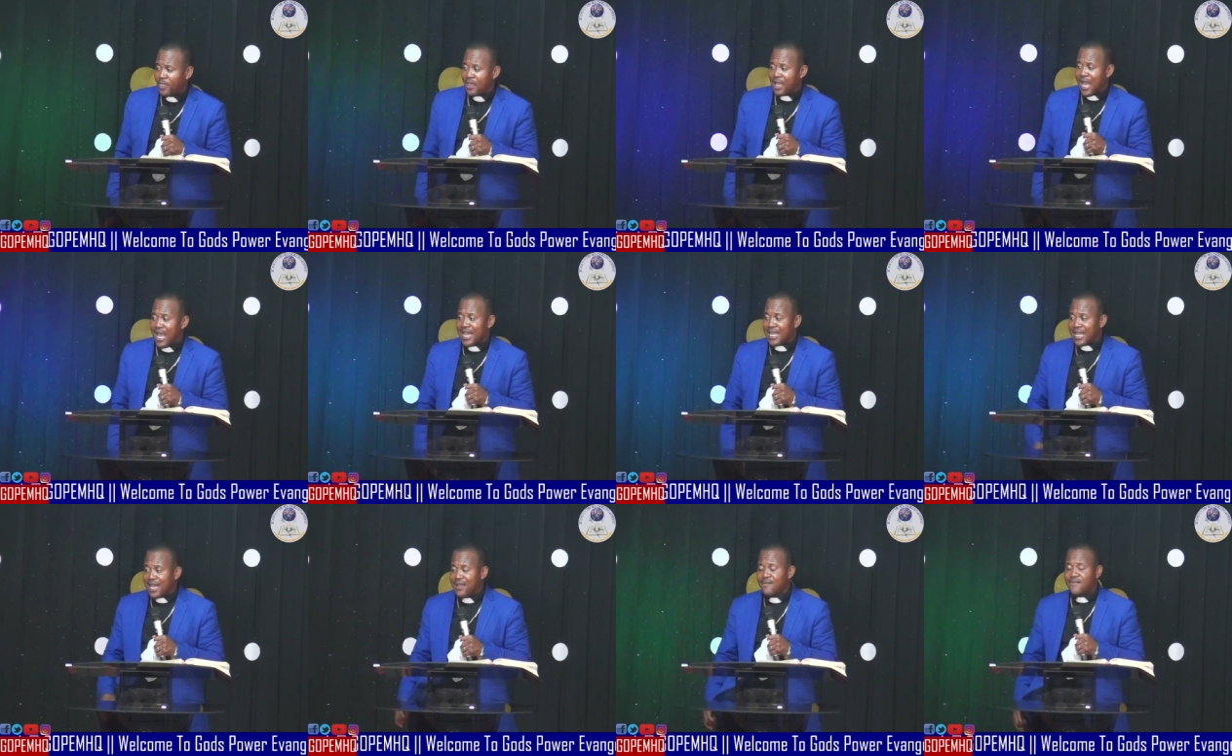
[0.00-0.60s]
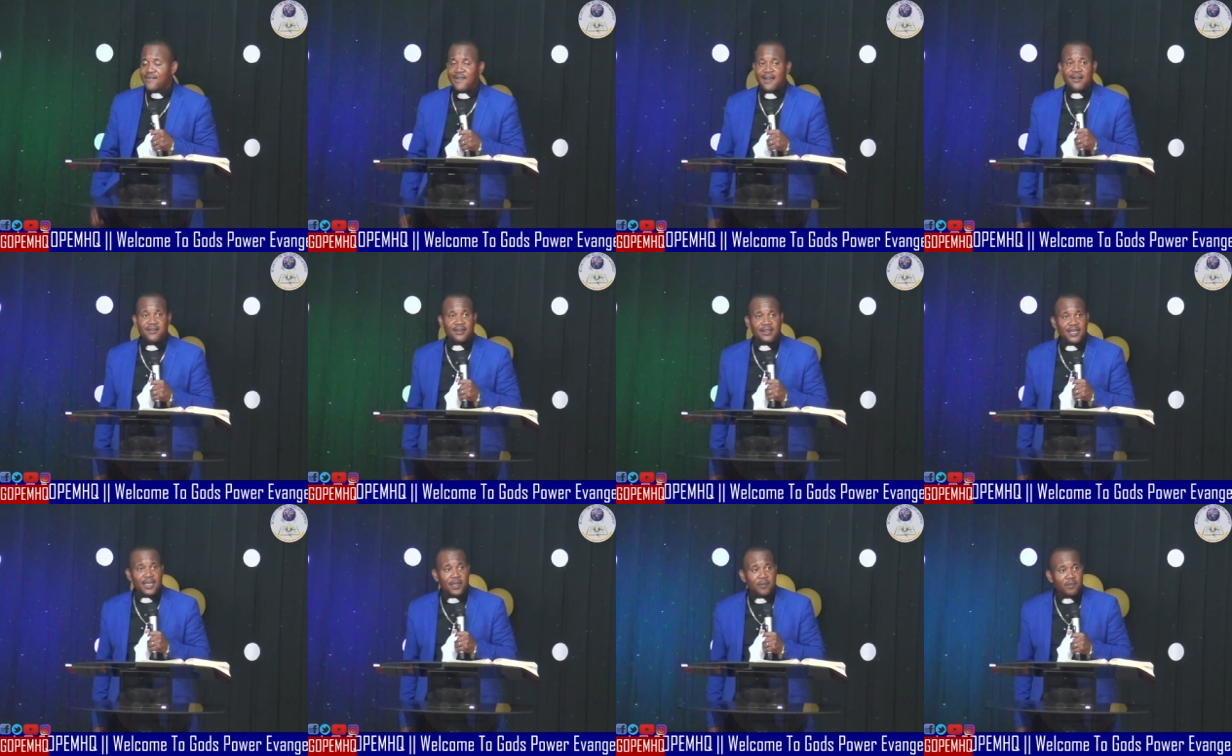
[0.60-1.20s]
I cancelled
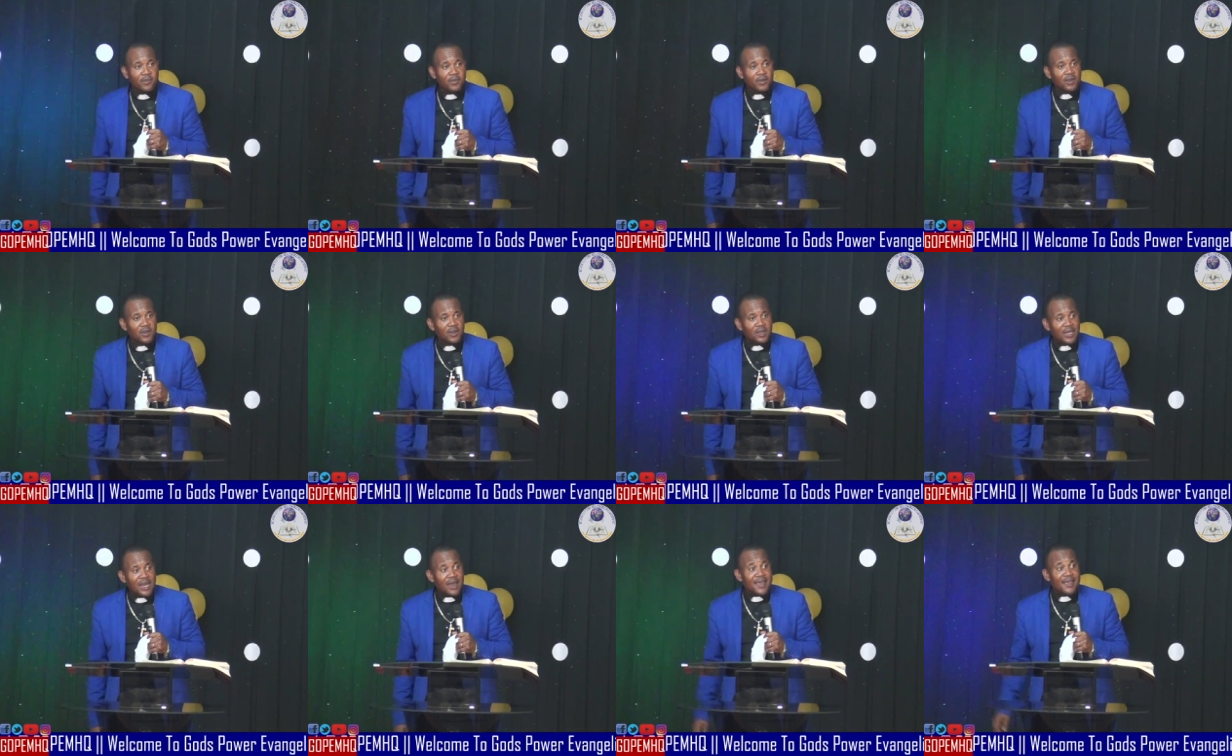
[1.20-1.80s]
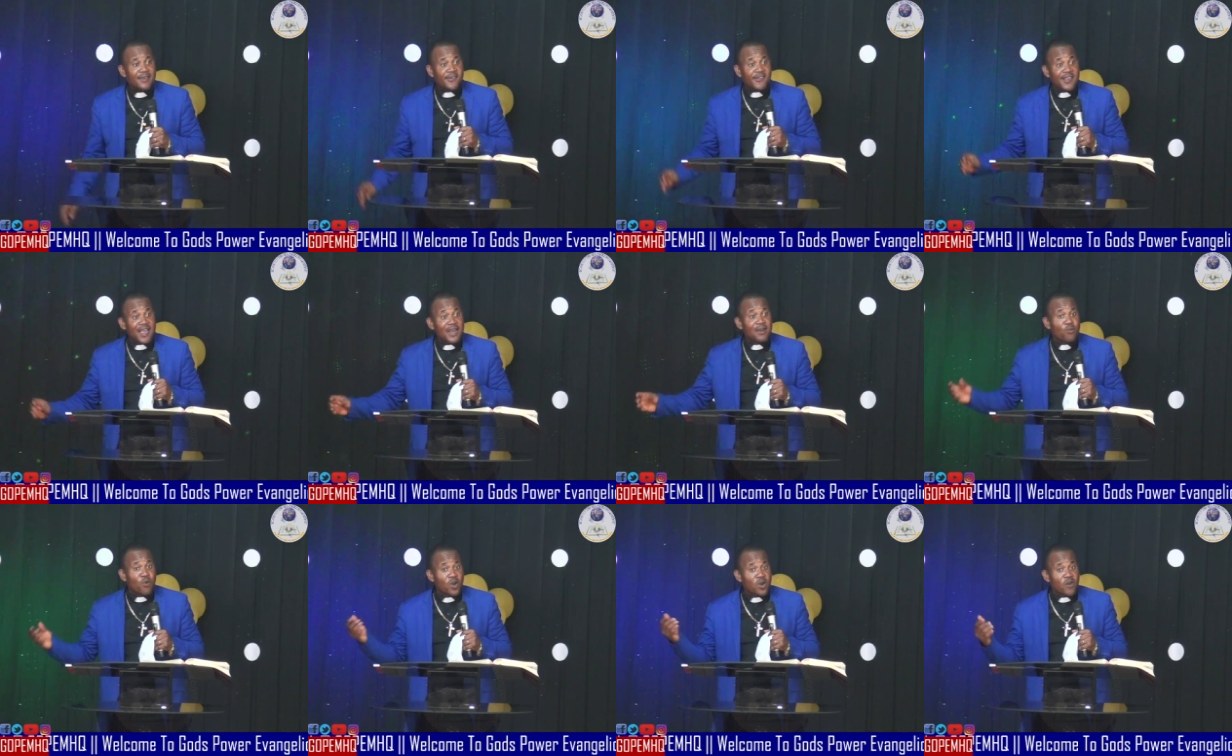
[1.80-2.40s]
him. Now, he
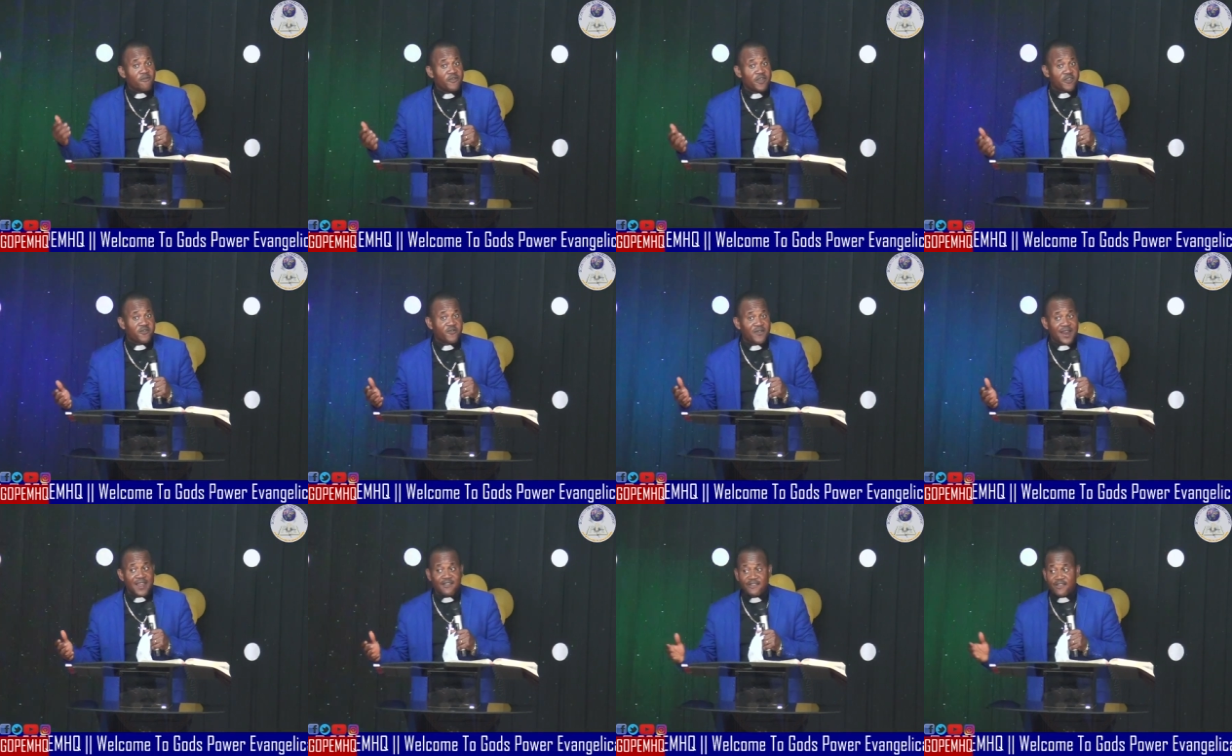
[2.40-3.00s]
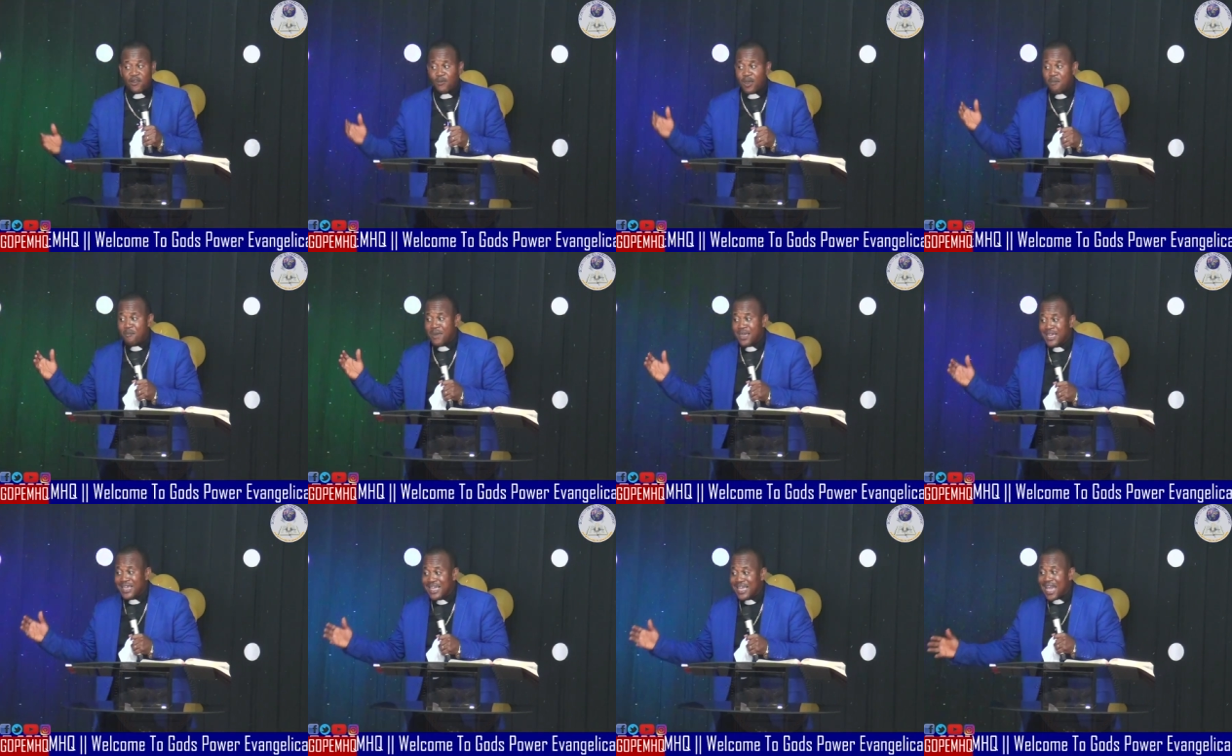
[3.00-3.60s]
said one of his friends, they were
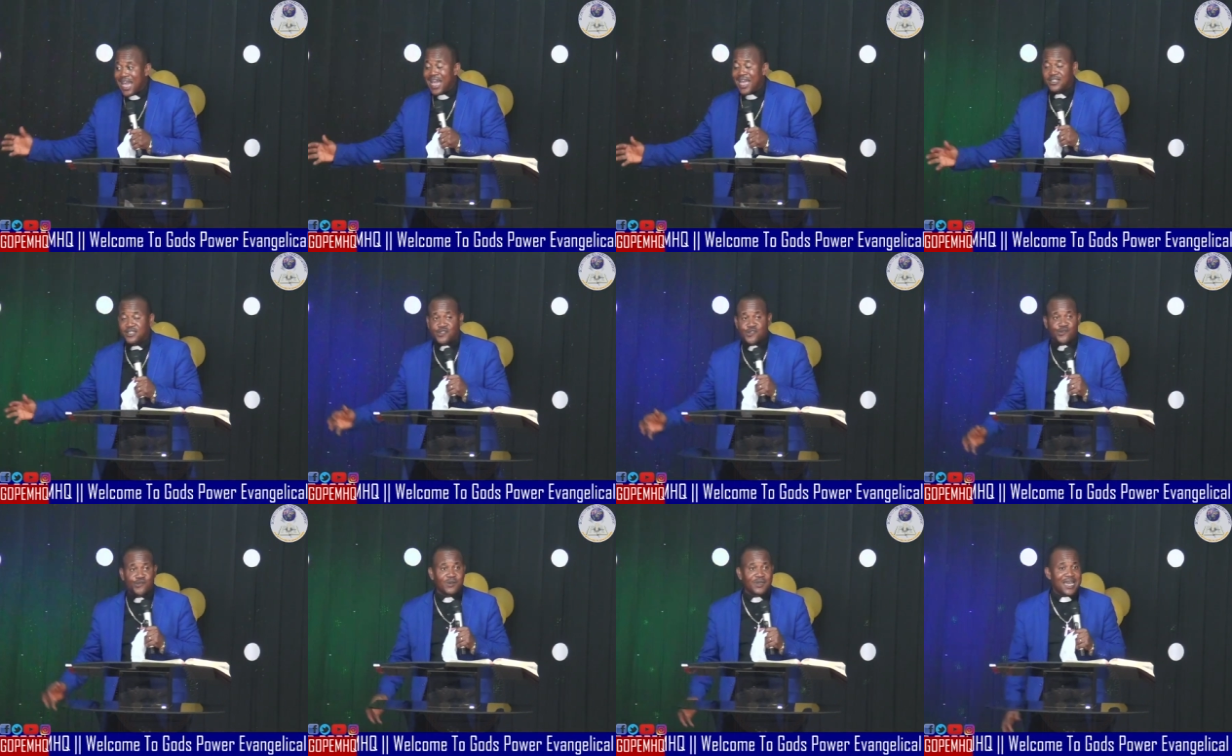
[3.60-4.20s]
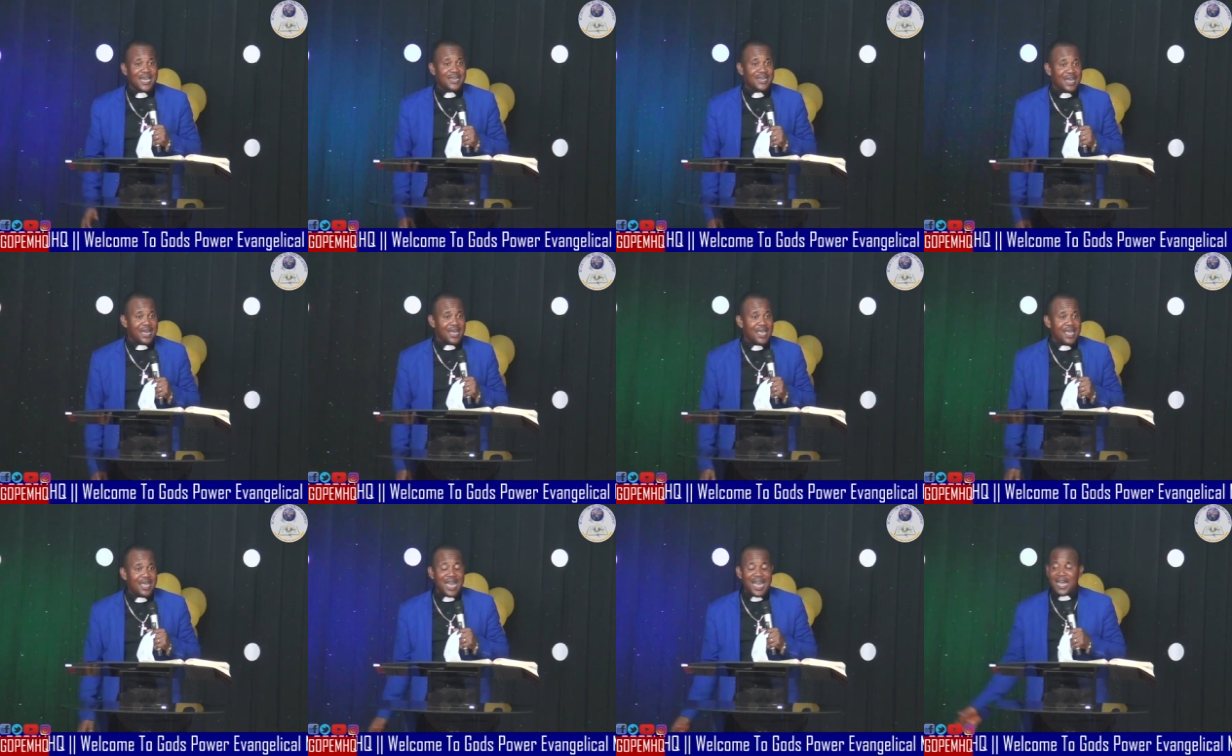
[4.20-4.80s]
guards together
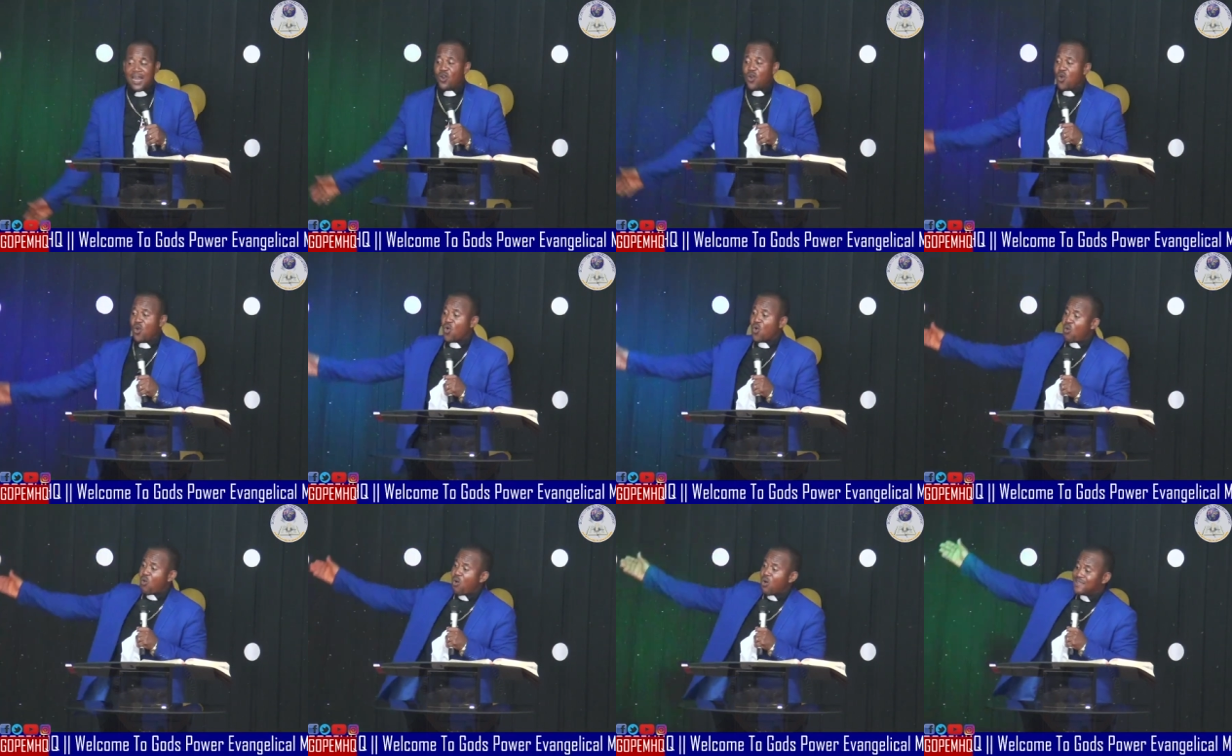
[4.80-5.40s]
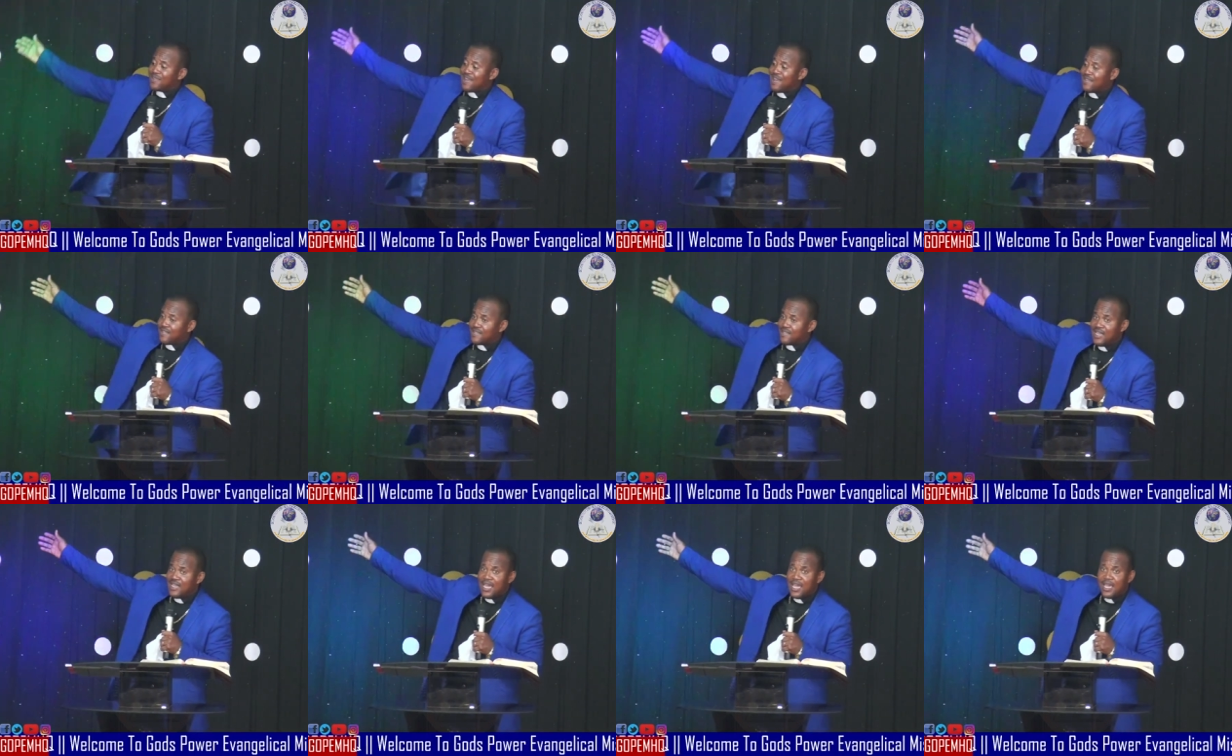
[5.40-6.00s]
along quarters
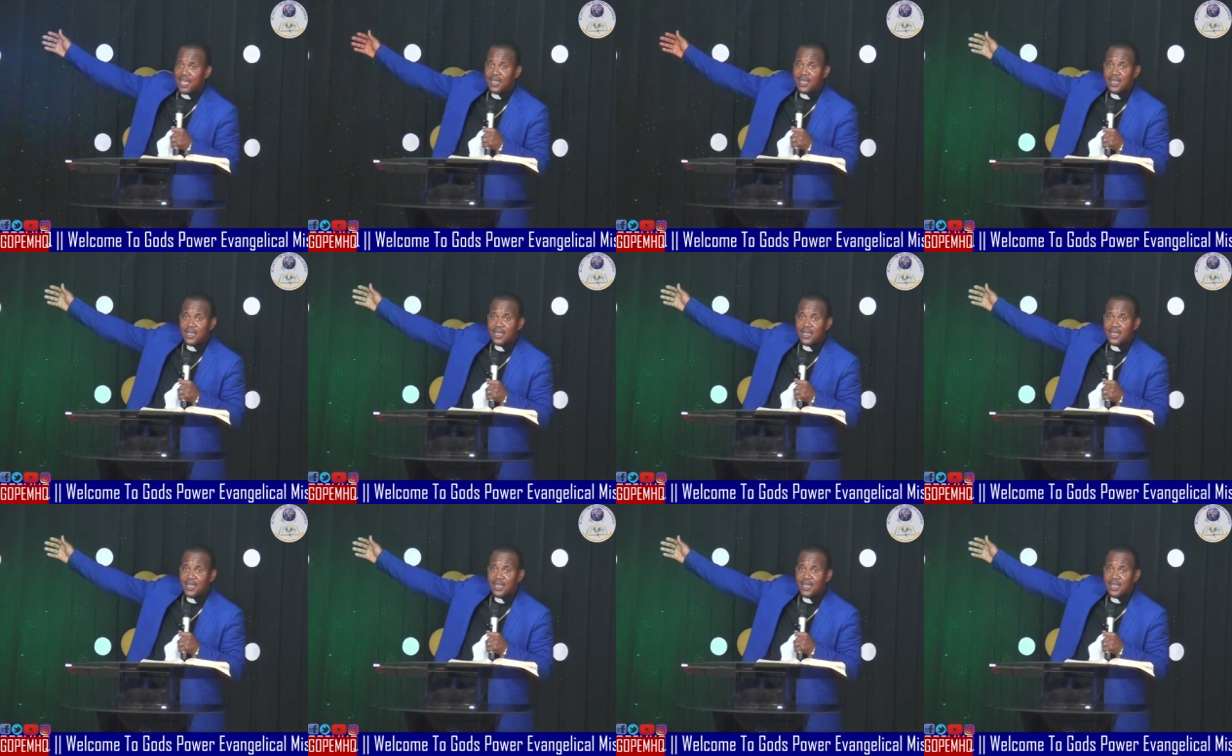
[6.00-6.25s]
here.